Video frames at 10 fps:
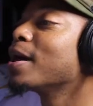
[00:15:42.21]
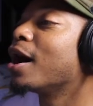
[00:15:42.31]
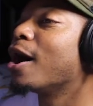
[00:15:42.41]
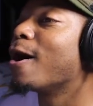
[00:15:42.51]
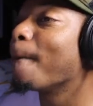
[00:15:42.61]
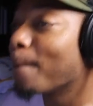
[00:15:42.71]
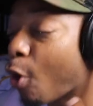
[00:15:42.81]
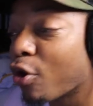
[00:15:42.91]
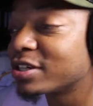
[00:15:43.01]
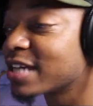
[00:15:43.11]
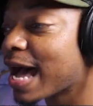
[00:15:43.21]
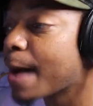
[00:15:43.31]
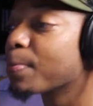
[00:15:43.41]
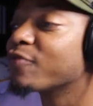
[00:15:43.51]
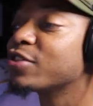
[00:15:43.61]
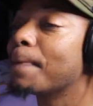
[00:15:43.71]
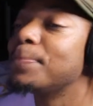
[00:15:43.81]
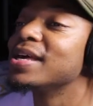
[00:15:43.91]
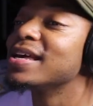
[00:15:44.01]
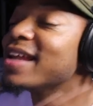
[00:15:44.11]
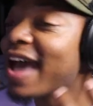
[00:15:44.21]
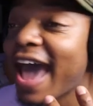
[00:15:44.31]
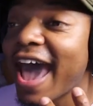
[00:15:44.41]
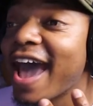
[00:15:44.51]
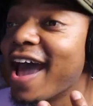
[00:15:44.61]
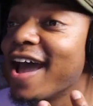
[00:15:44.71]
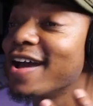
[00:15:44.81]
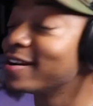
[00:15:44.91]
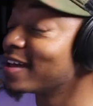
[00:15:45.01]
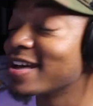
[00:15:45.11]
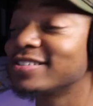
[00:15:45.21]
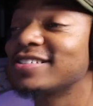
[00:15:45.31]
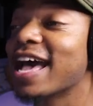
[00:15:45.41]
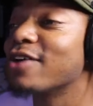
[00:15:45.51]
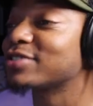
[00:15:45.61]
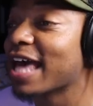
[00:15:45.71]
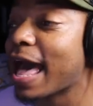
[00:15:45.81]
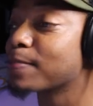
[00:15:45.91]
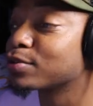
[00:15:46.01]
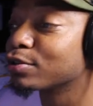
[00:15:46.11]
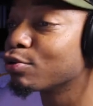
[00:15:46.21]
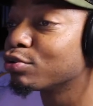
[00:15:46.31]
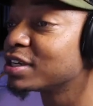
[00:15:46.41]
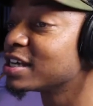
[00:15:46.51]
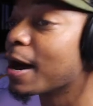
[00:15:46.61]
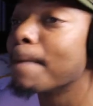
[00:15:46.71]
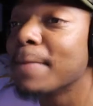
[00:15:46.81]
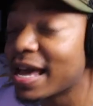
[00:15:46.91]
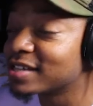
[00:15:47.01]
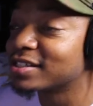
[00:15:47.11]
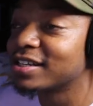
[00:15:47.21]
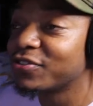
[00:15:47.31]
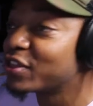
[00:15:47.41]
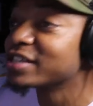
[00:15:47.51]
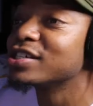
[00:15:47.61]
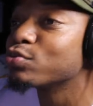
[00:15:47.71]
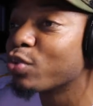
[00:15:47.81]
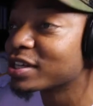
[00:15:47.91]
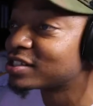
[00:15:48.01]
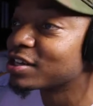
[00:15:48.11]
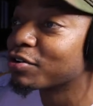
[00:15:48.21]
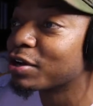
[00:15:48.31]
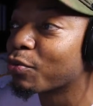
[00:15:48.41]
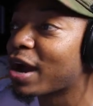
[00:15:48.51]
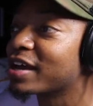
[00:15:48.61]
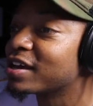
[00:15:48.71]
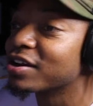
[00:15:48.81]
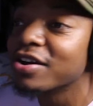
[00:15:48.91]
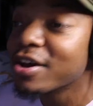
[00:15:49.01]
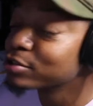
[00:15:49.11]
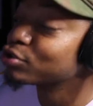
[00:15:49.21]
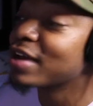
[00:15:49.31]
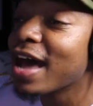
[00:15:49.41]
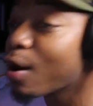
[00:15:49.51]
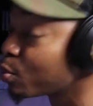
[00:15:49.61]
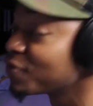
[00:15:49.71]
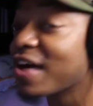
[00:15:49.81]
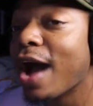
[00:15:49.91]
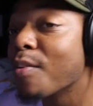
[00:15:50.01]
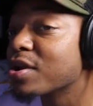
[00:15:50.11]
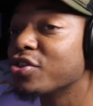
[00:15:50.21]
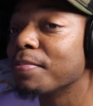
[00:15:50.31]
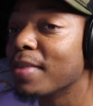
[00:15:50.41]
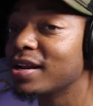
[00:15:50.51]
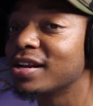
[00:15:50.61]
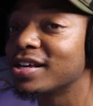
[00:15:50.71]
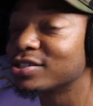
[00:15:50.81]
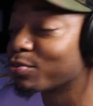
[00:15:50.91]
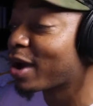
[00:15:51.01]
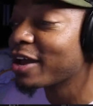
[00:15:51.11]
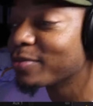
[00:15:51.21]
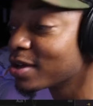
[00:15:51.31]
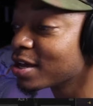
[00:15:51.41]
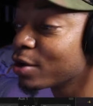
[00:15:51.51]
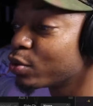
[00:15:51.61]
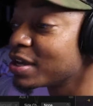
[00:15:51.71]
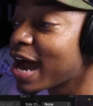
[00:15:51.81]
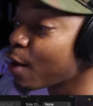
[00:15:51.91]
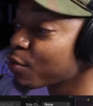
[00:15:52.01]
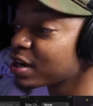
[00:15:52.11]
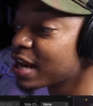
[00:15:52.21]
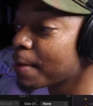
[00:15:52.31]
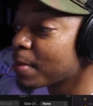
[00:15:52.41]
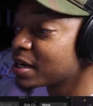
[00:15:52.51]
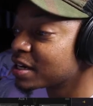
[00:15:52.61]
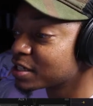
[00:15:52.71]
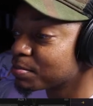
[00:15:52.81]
on top of the beat, and it sounds absolutely amazing. This is what sealed it right here. So now we've got rid of the muddiness, right? We got rid of that muddiness,